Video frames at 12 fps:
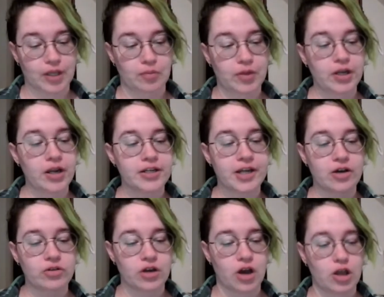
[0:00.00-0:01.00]
But I
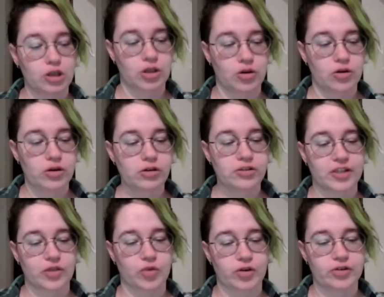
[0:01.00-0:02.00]
doubt not, lord, said
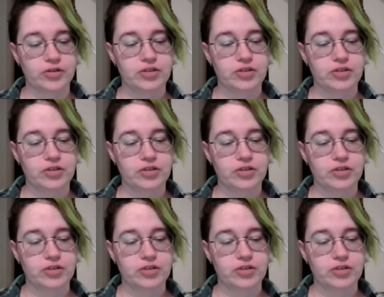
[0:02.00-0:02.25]
the warden,